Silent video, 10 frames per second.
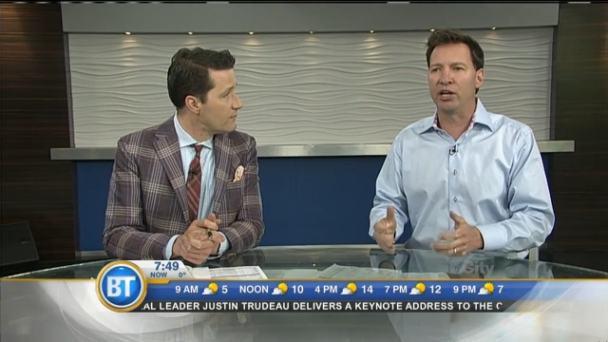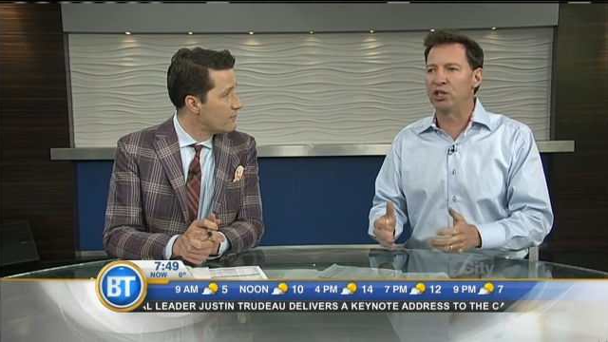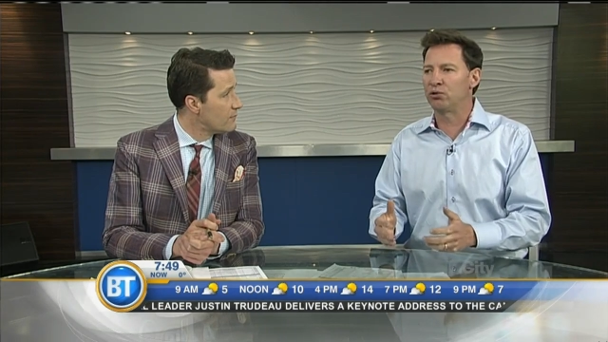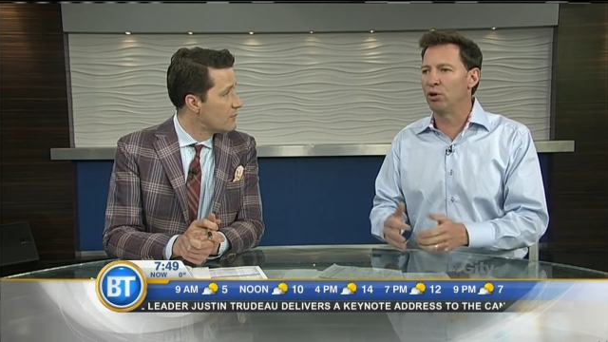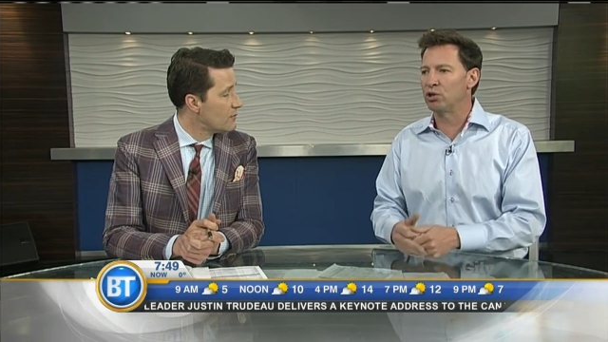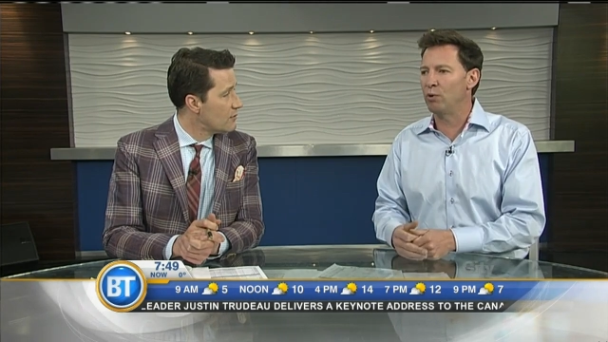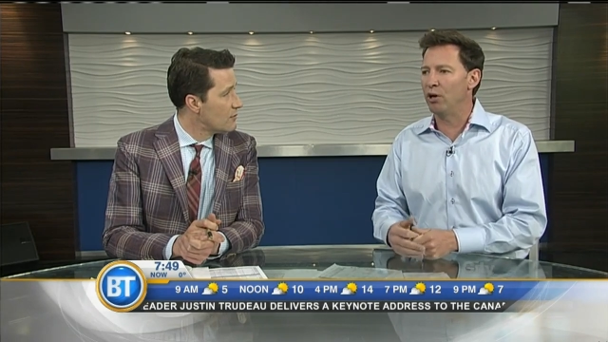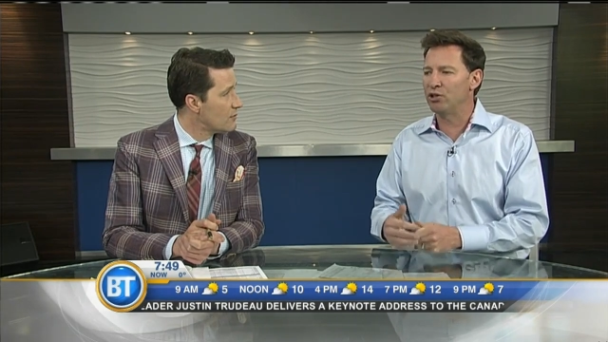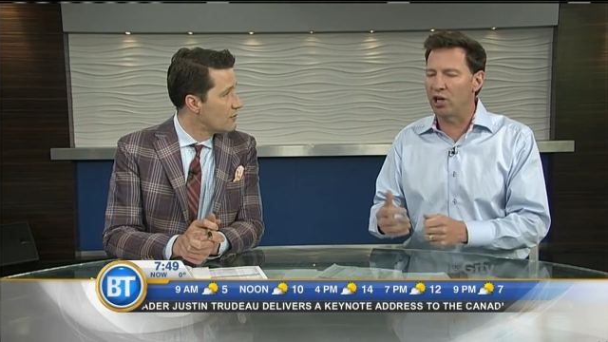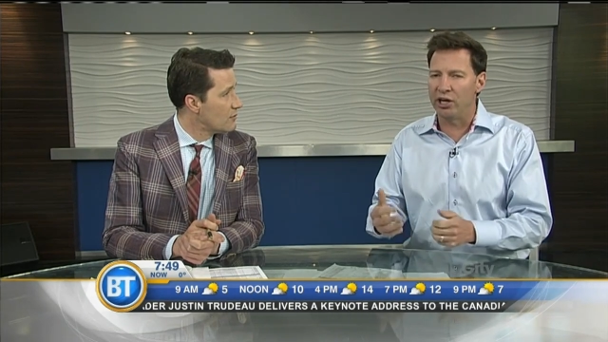Speaker 1: Johnny Gaudreau as
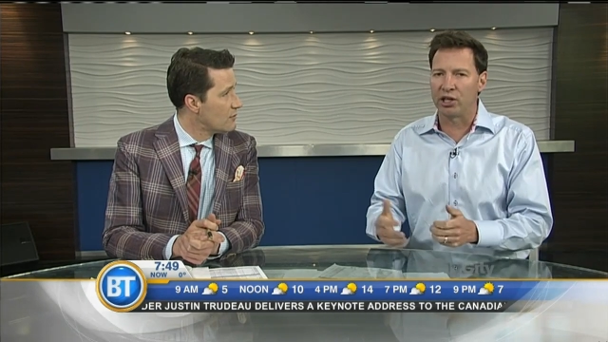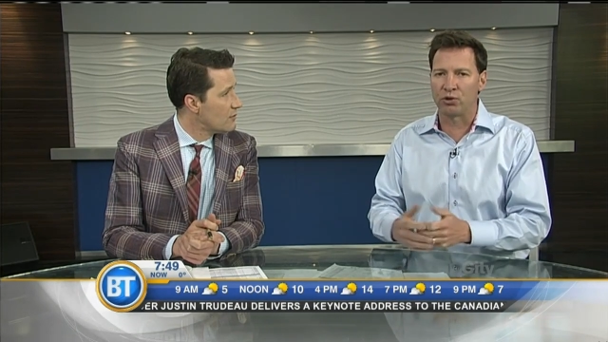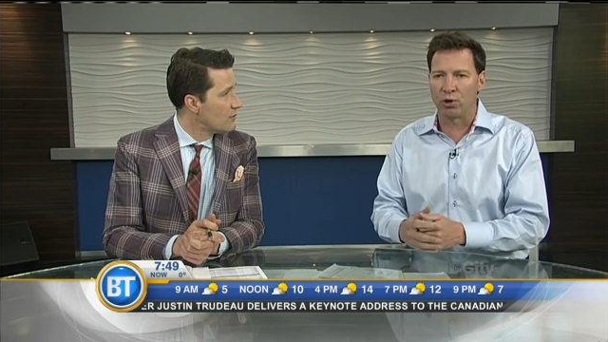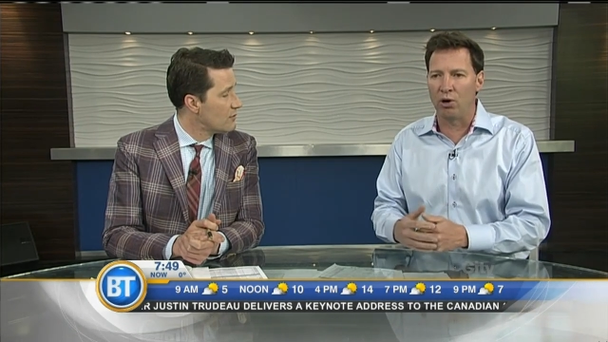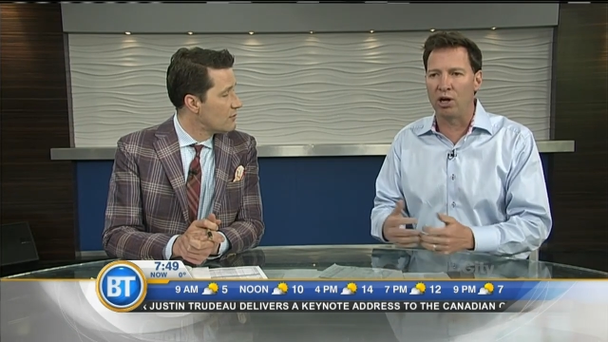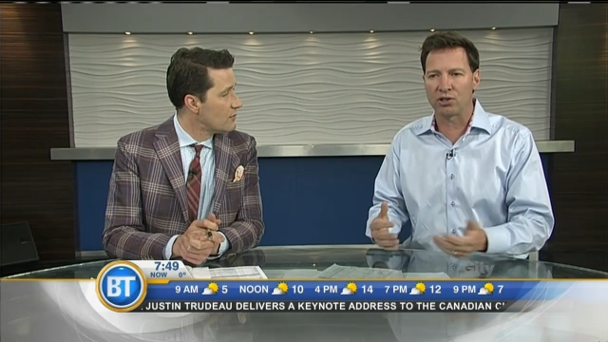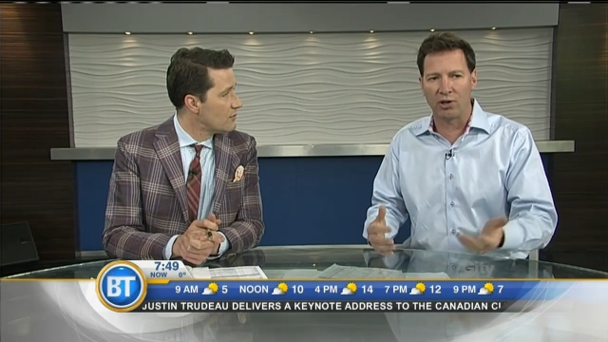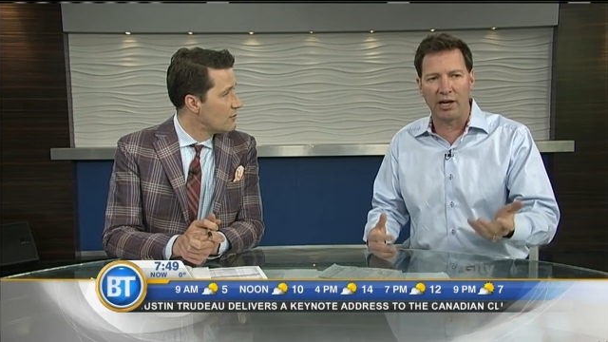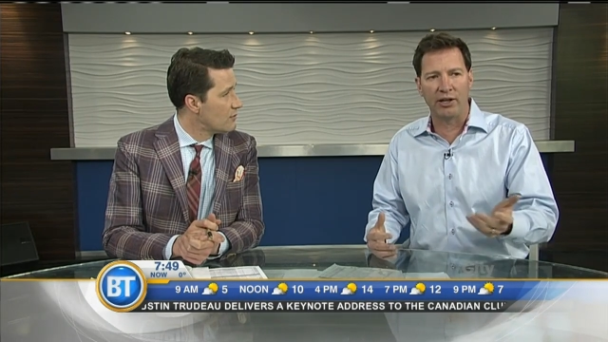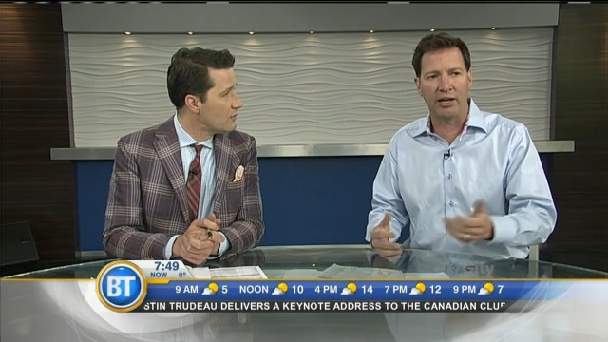well. And Johnny Gaudreau
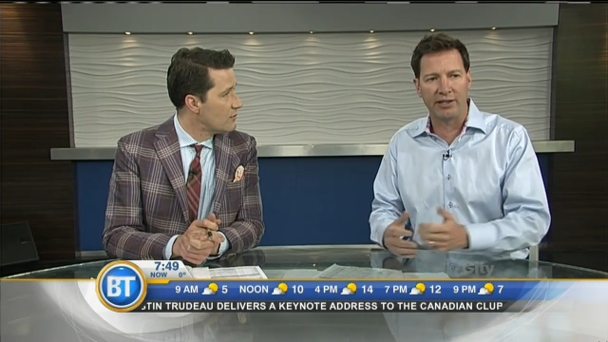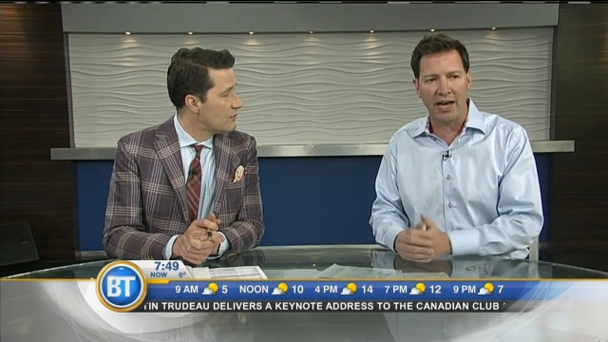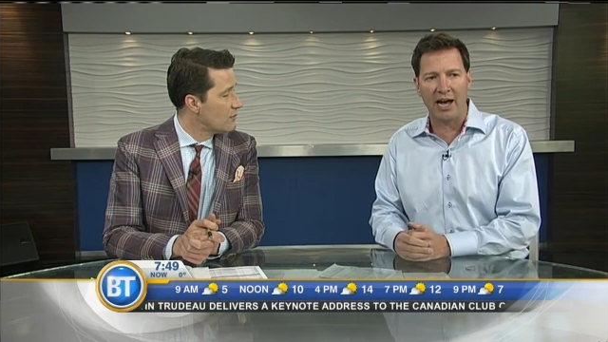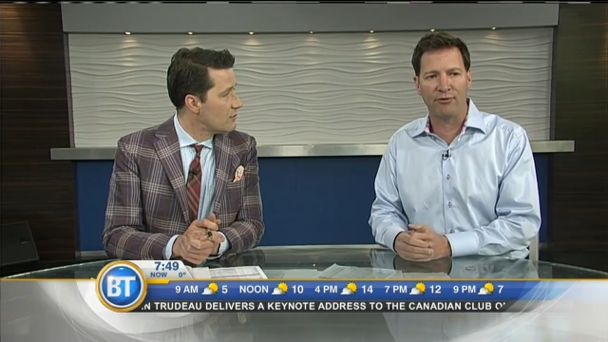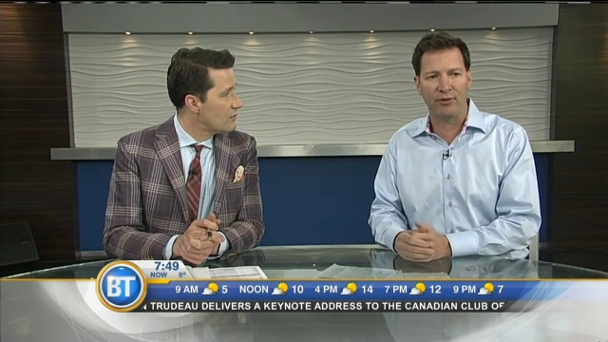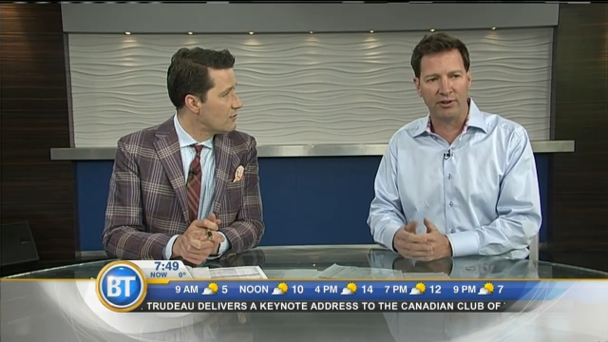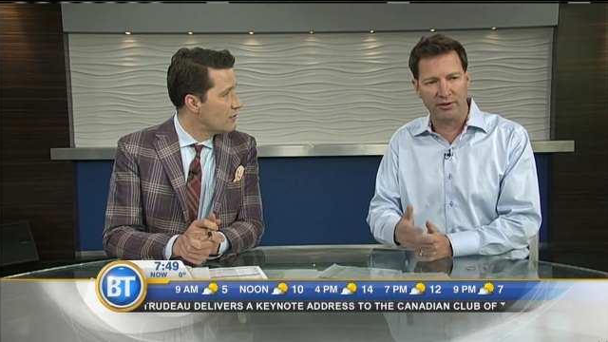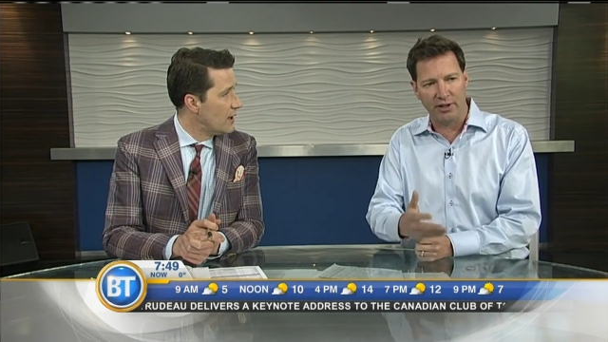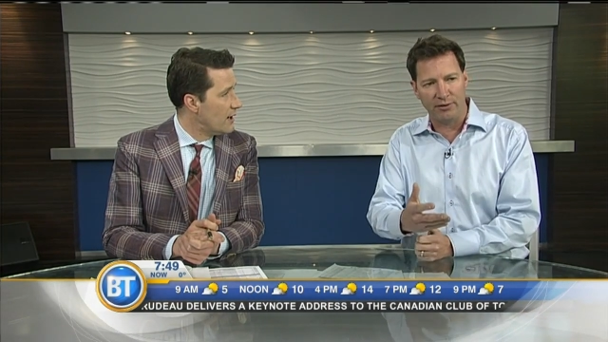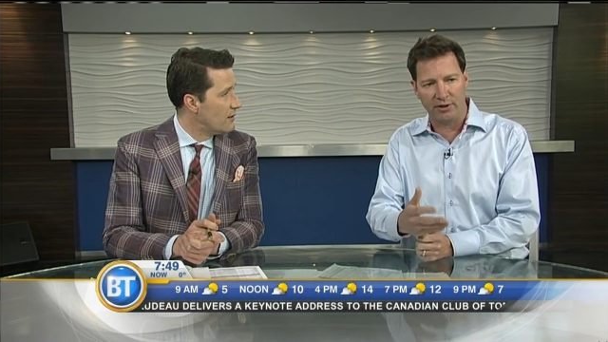also had that gaff that
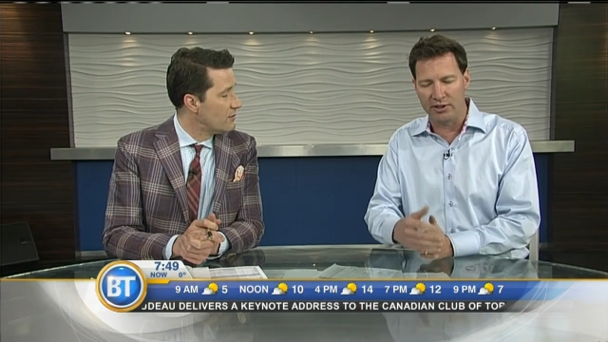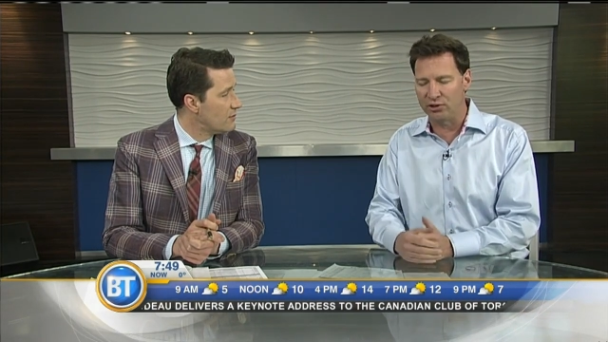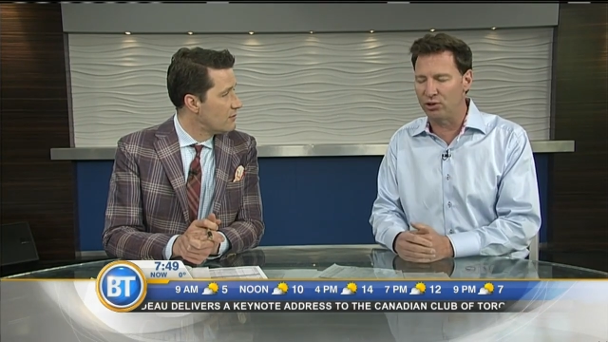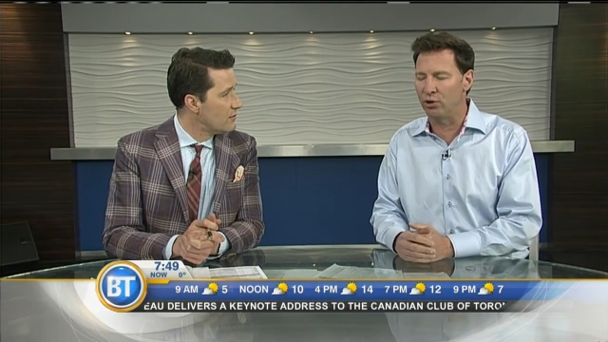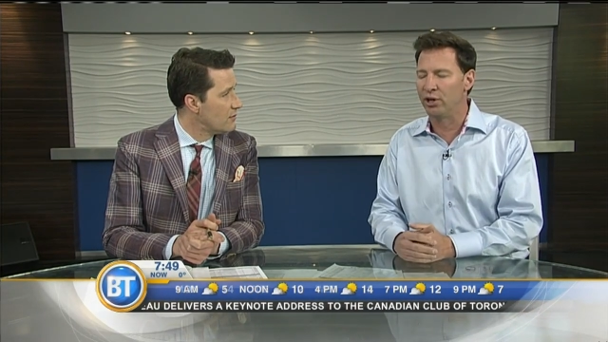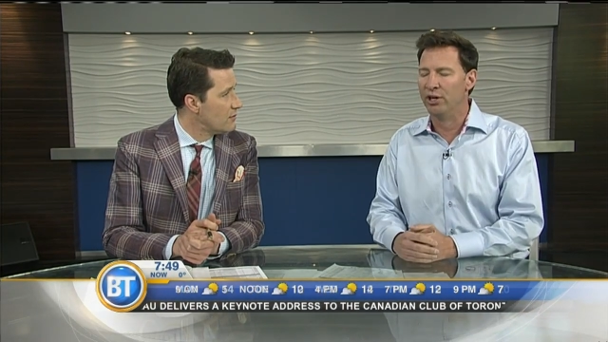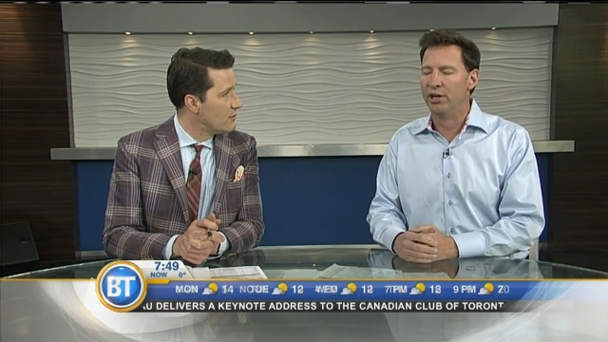yeah. I think they showed.